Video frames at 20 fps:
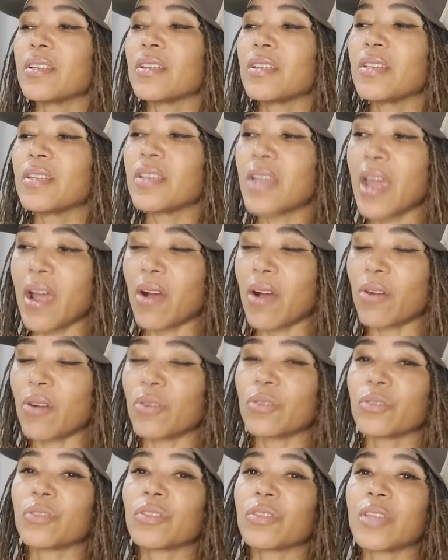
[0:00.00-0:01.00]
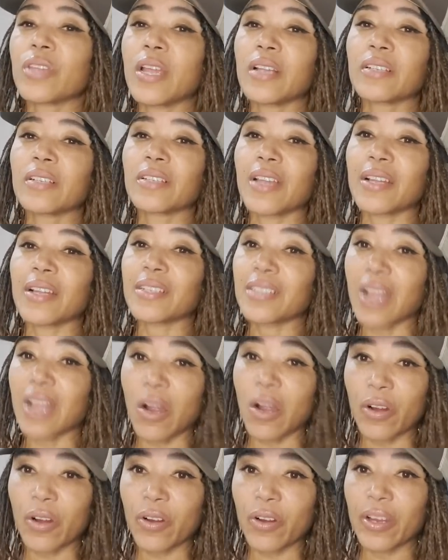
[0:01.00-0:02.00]
Now, things like
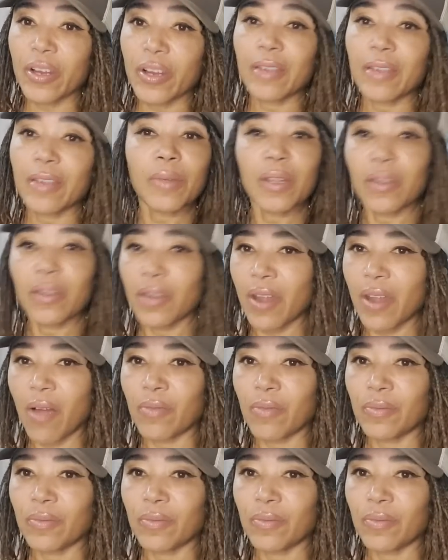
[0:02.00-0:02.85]
sour cream, no.